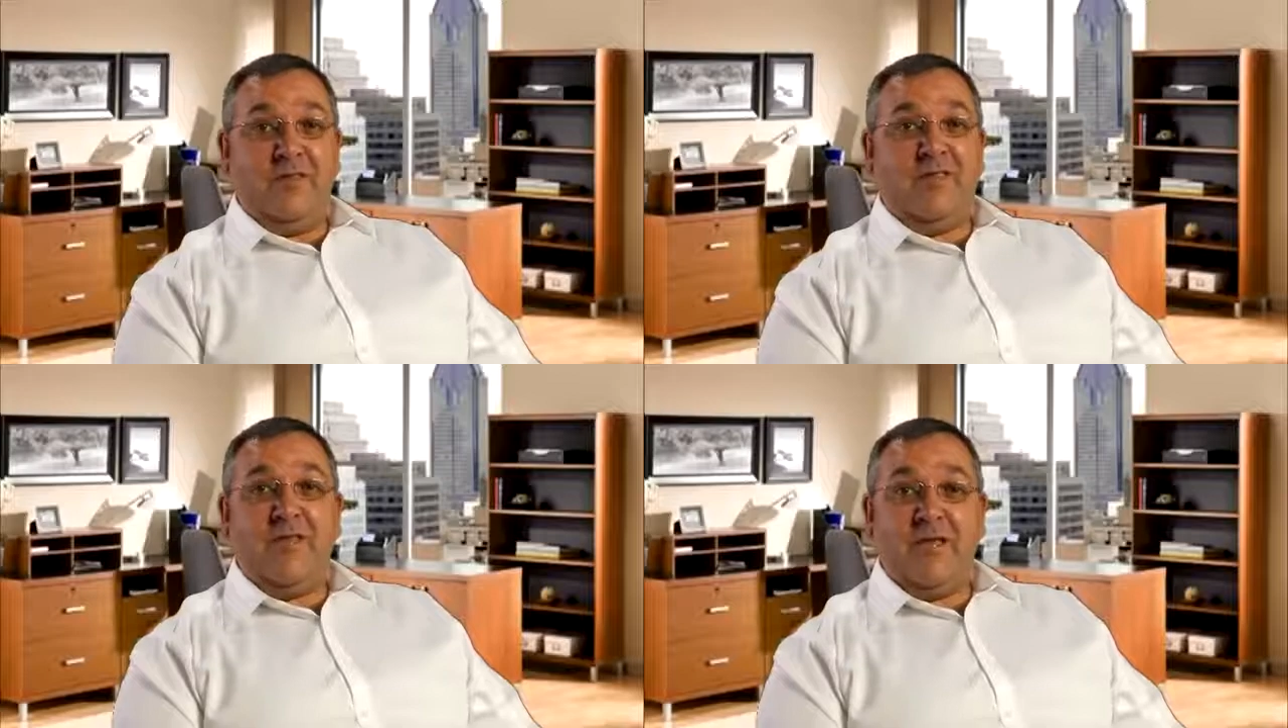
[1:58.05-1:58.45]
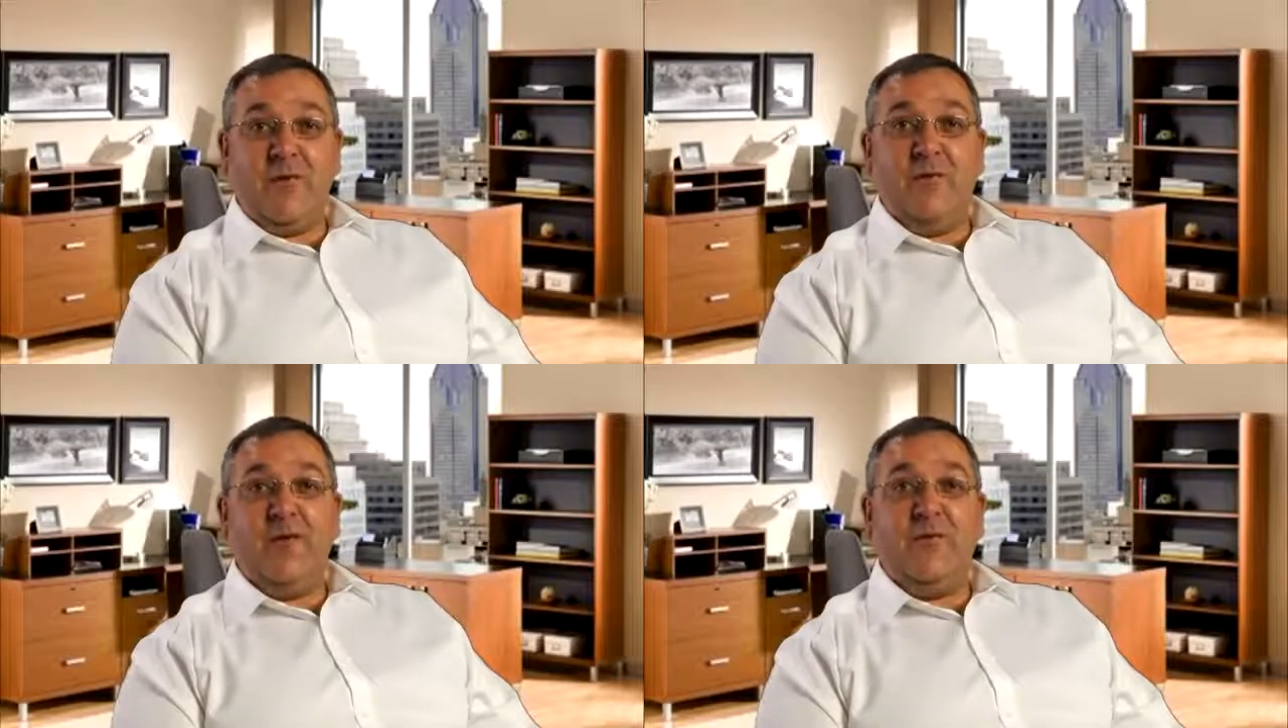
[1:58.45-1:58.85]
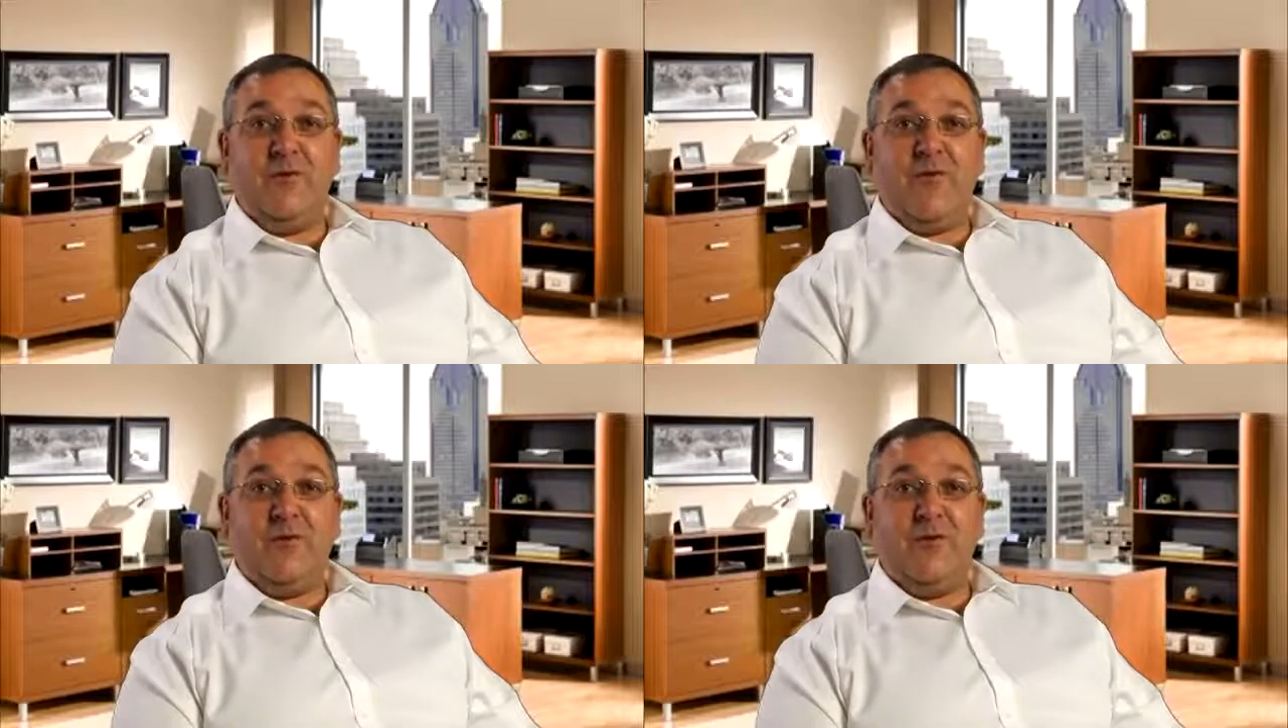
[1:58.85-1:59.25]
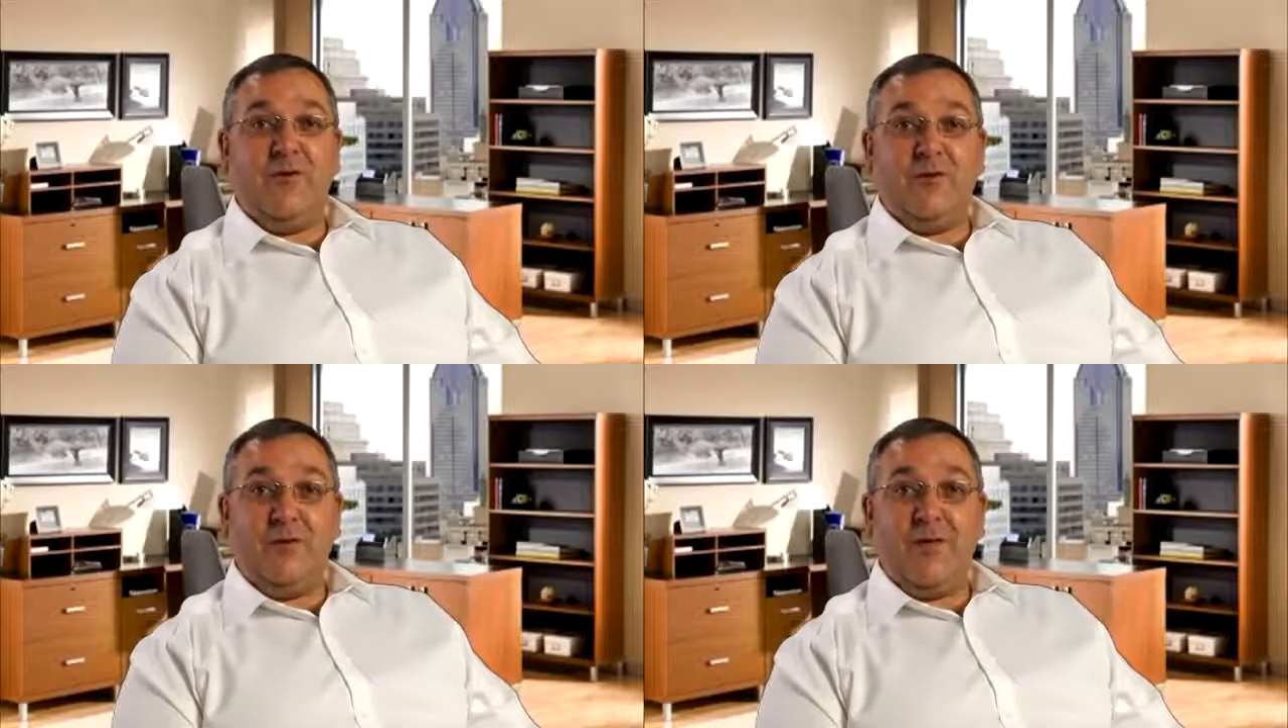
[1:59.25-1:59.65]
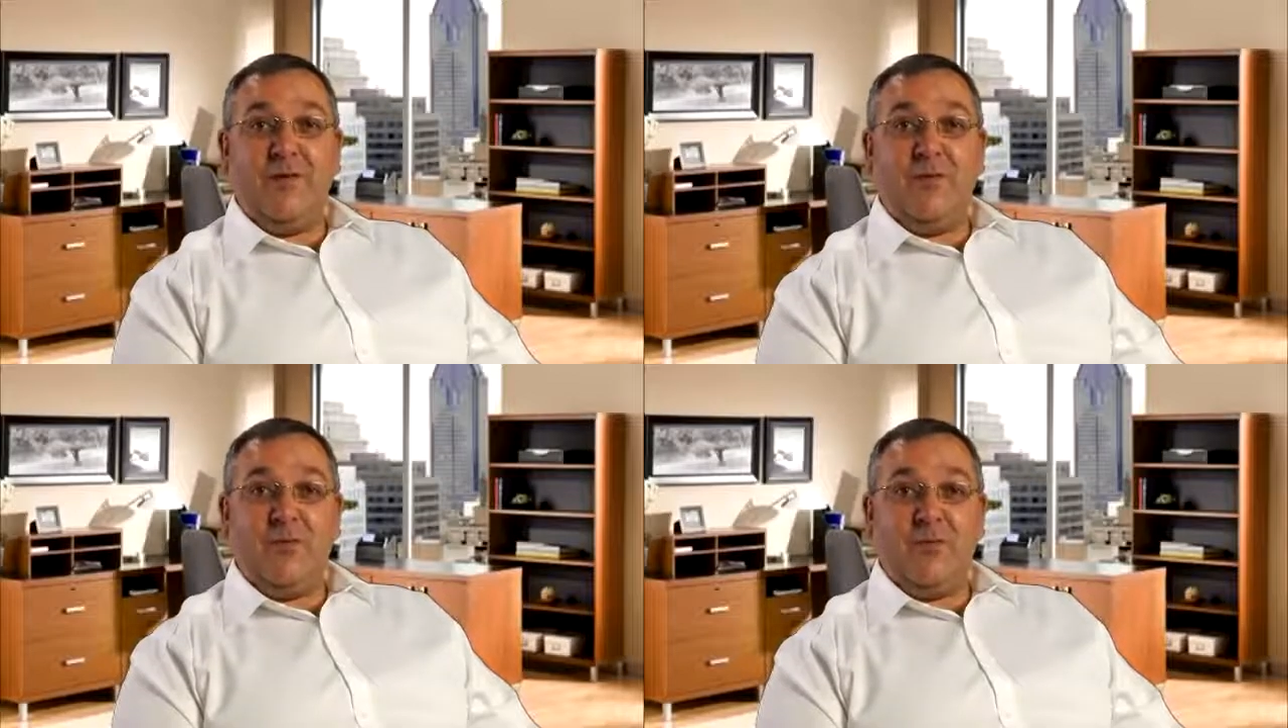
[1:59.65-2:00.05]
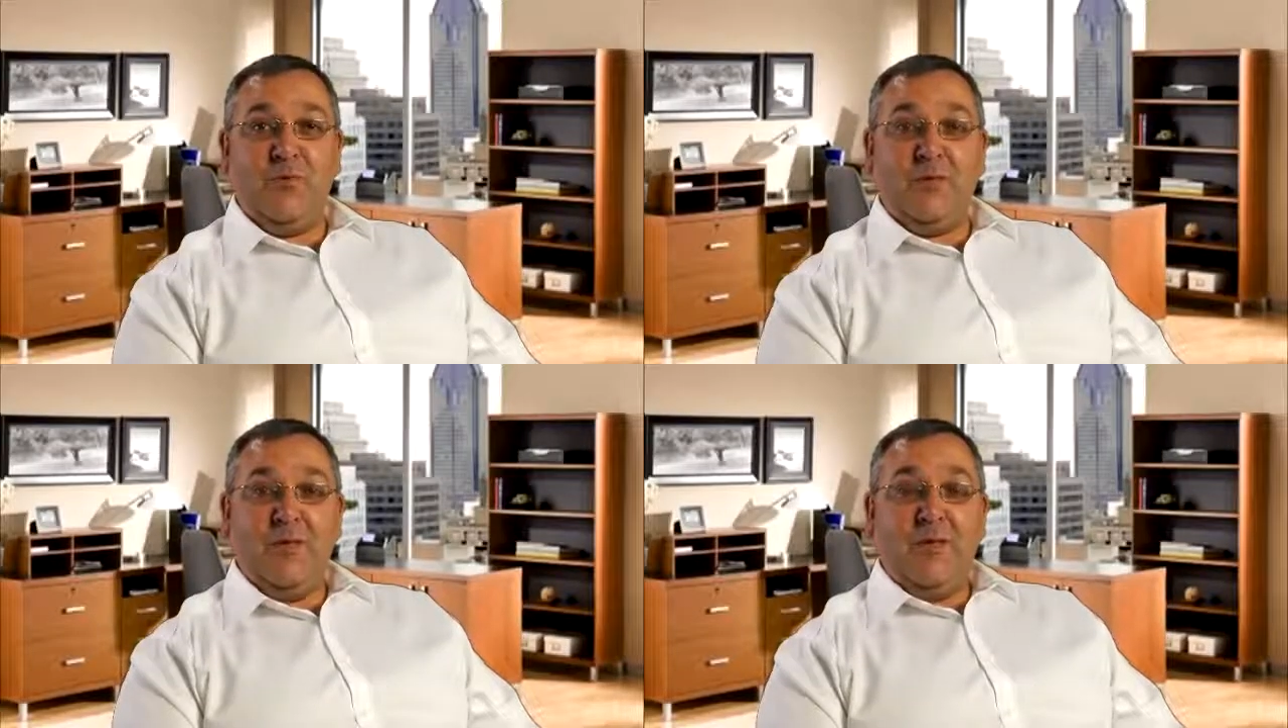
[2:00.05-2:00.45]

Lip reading: and take away all the external cables,